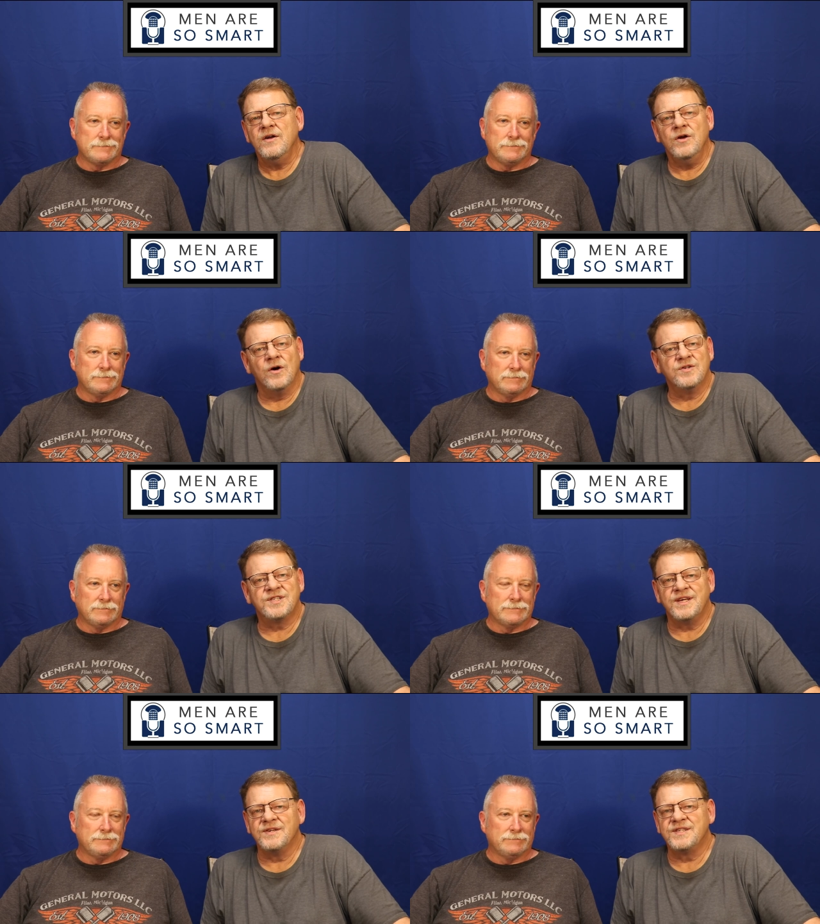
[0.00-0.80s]
Speaker 1: No
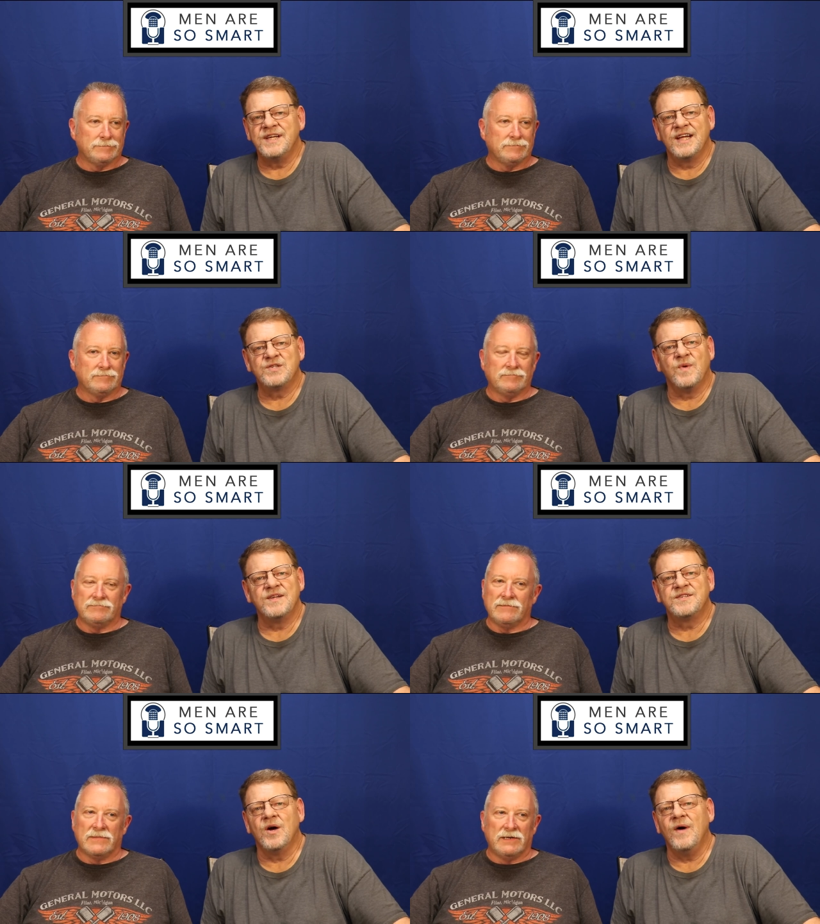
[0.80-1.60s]
skill sets
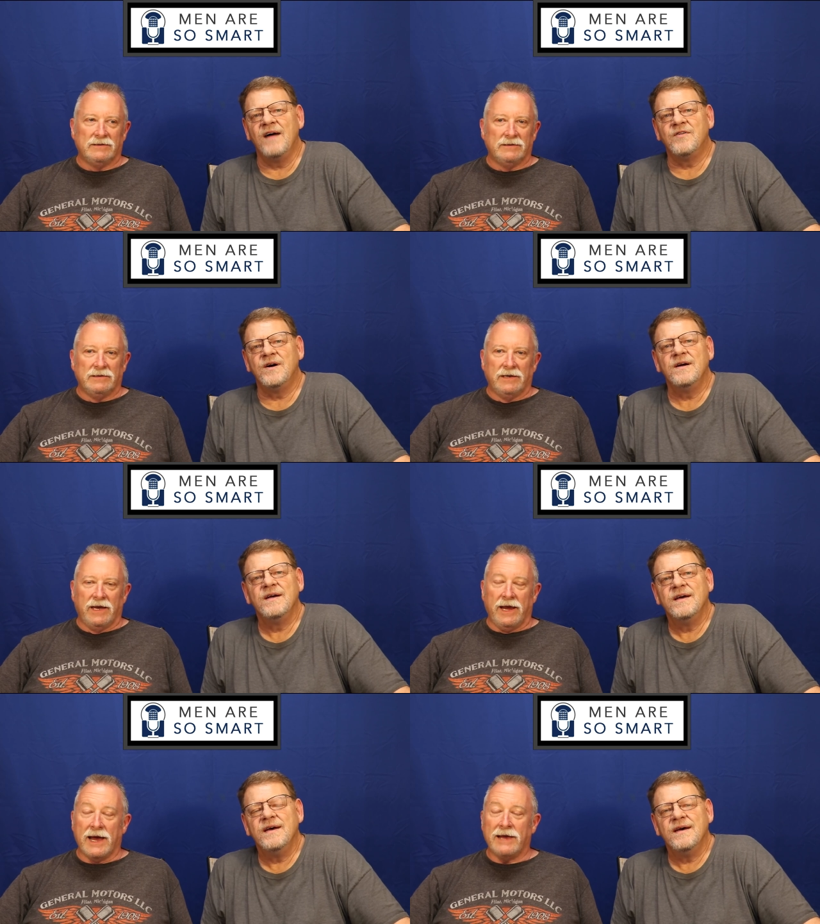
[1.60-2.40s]
whatsoever.
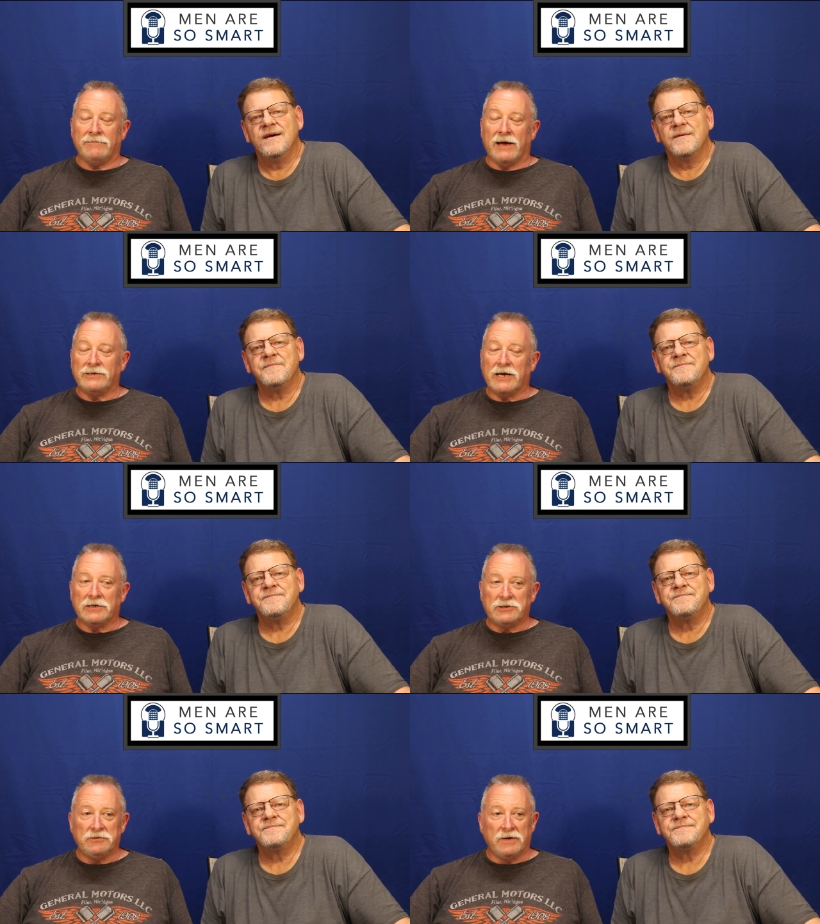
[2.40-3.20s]
Hey, I
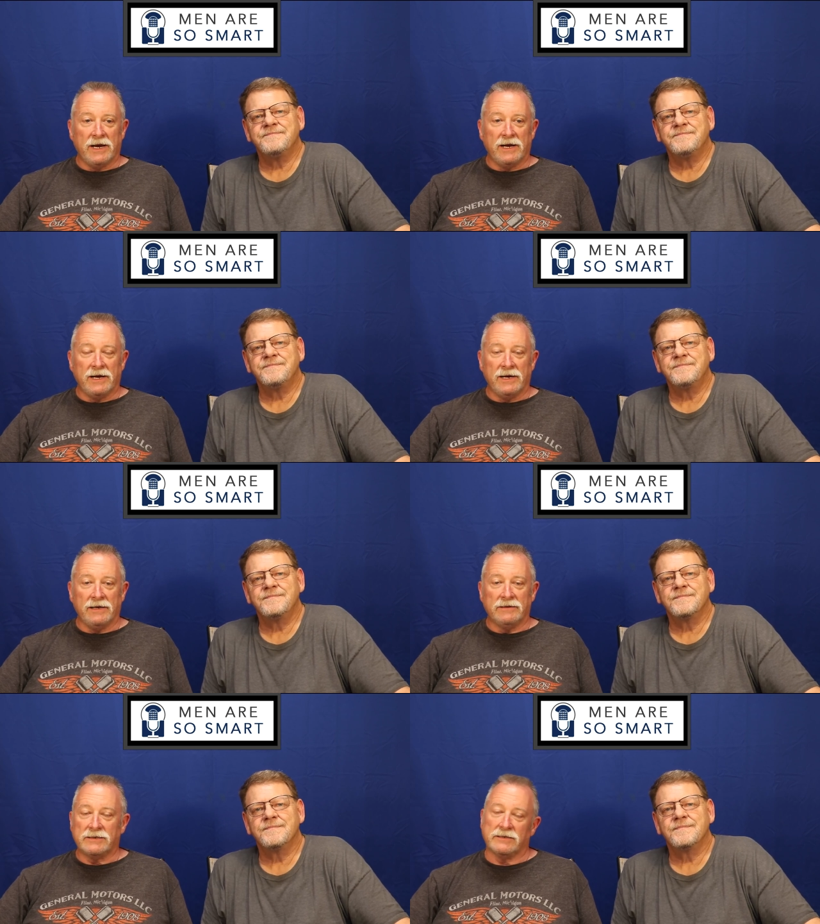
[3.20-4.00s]
Speaker 2: talked to
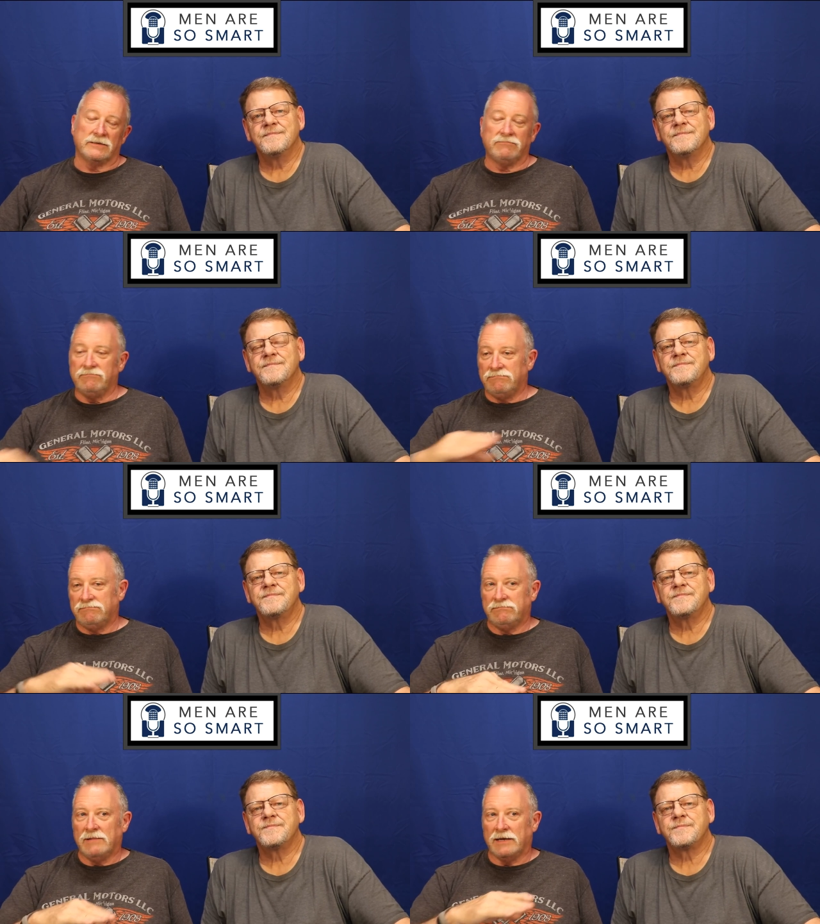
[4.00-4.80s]
this is
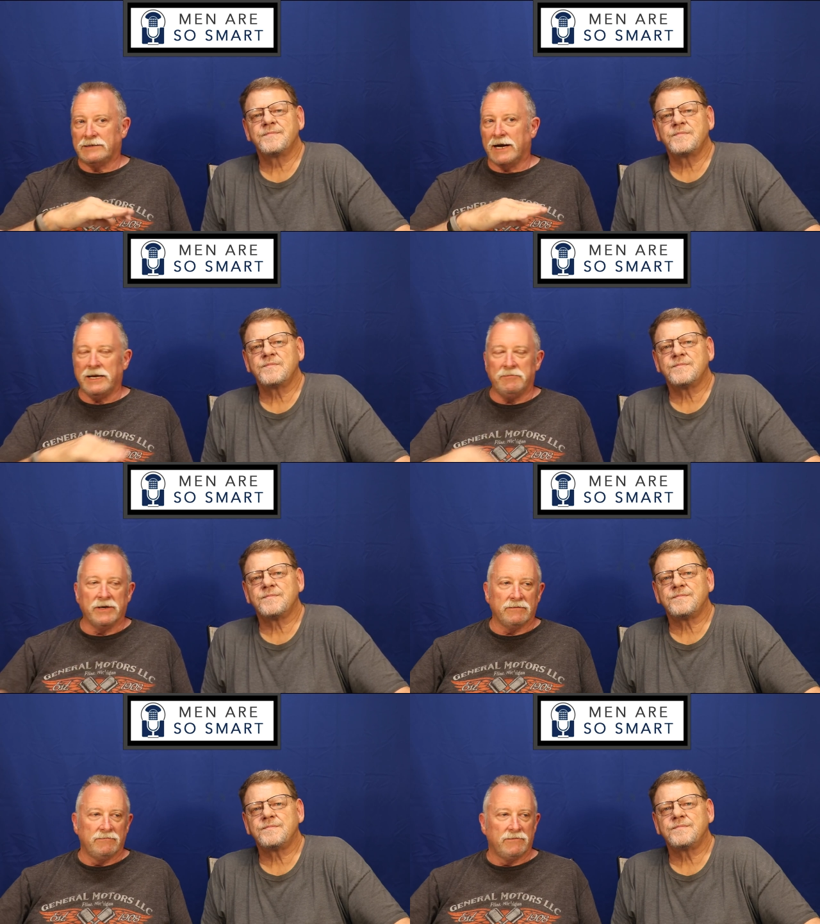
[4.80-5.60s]
a tiny
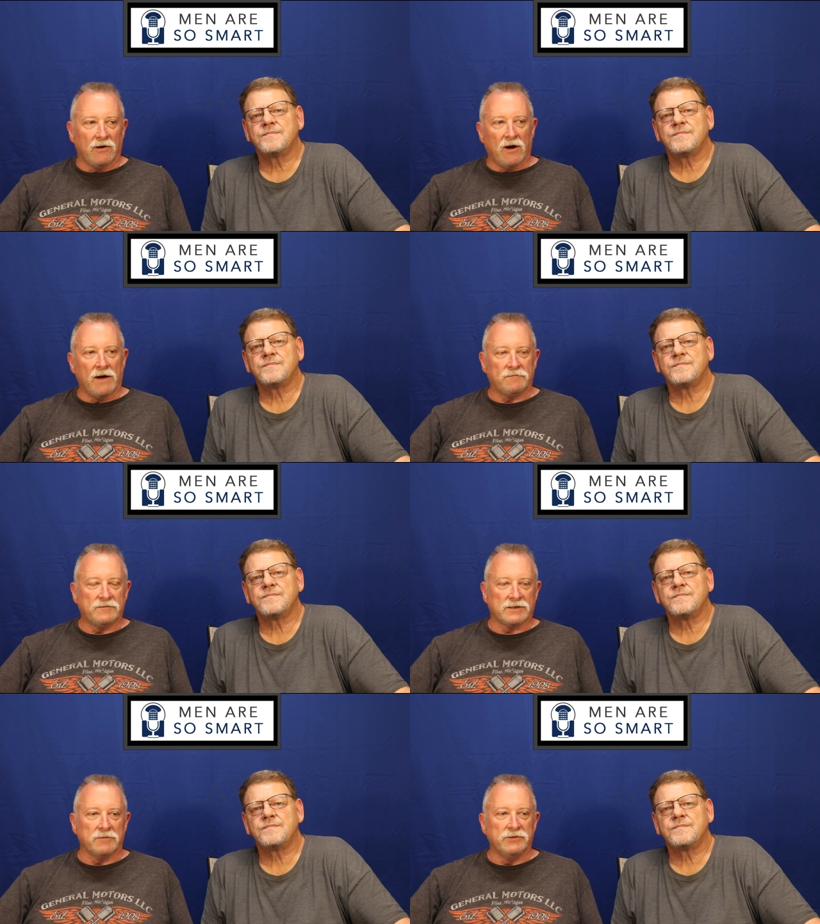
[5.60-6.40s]
bit
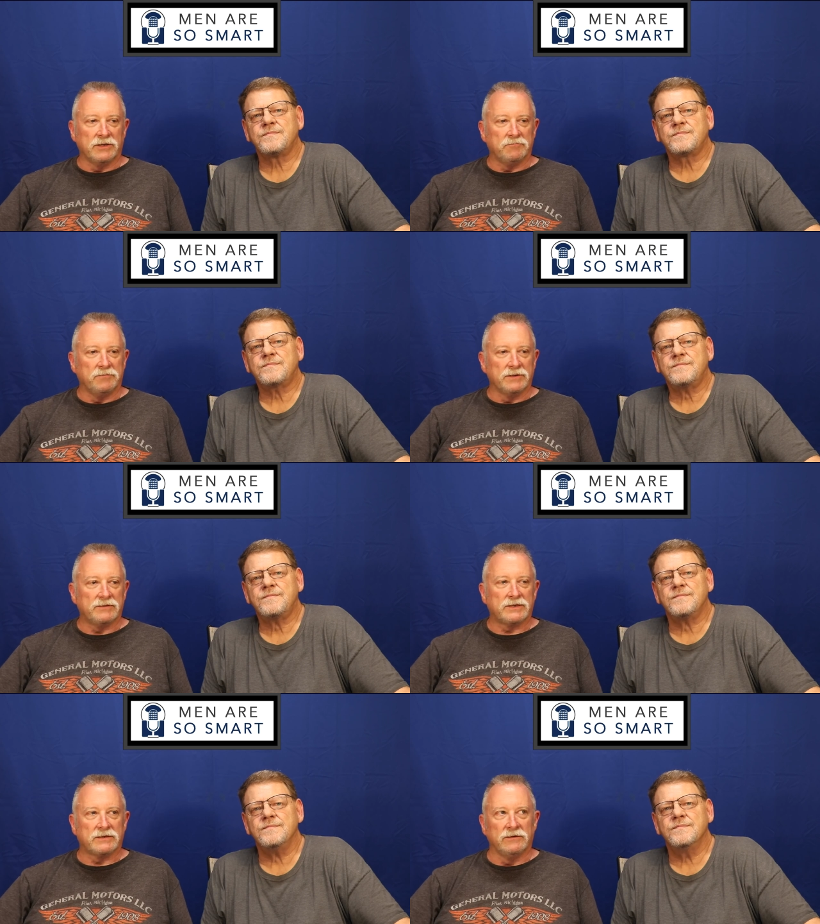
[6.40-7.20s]
off subject,
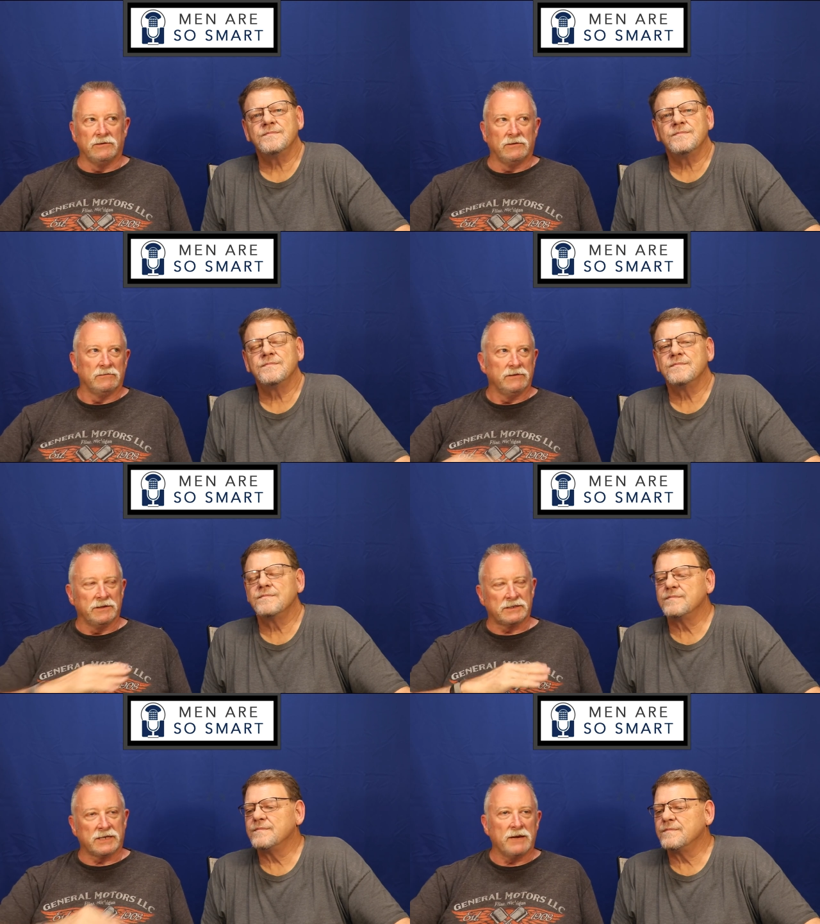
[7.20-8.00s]
but still
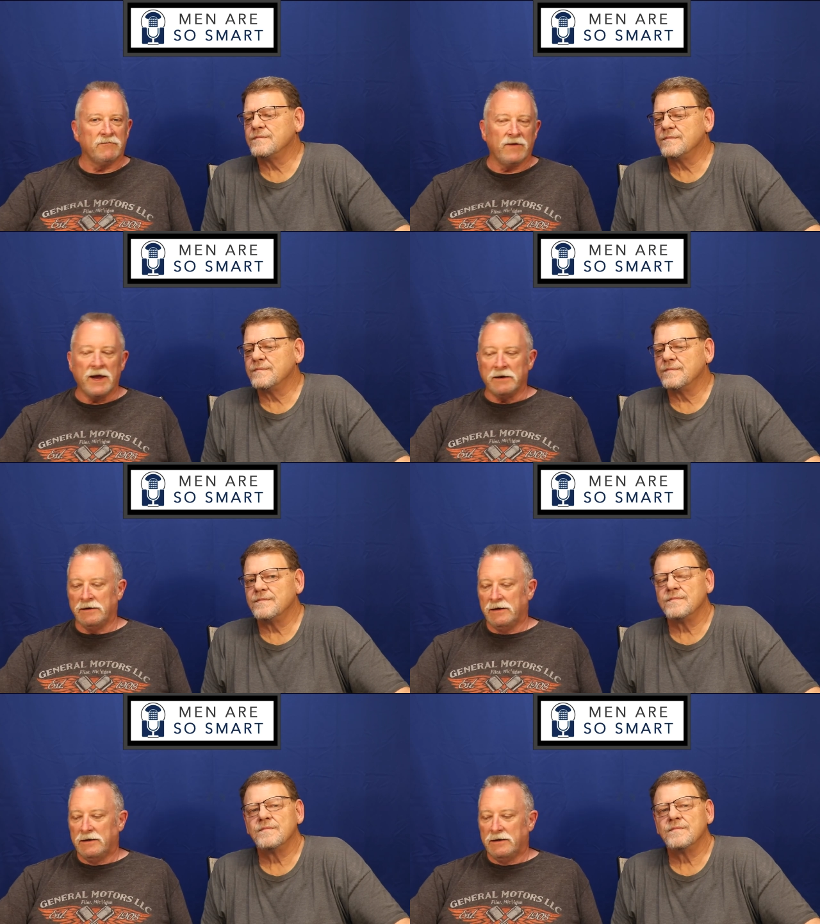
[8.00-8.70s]
in the same vein.